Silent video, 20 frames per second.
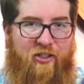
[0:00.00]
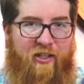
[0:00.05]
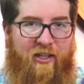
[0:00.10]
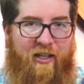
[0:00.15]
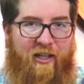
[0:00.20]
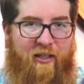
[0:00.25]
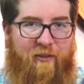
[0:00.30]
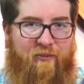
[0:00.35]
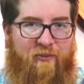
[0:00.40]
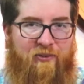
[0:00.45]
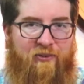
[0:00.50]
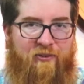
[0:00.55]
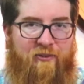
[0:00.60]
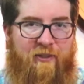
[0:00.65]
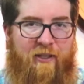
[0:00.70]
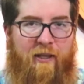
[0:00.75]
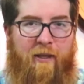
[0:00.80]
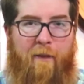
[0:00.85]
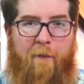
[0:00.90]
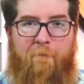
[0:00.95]
games,
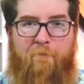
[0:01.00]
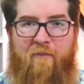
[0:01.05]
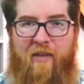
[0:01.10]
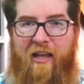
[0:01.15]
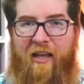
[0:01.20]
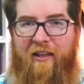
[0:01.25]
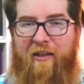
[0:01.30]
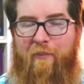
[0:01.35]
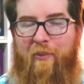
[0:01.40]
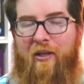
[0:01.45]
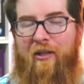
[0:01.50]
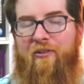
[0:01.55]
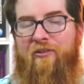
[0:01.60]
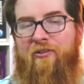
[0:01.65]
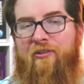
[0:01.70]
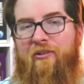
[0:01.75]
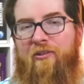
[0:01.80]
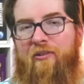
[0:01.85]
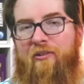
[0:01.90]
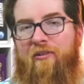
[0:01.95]
and
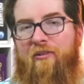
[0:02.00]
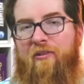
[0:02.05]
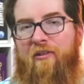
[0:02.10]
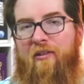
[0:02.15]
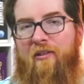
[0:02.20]
puzzle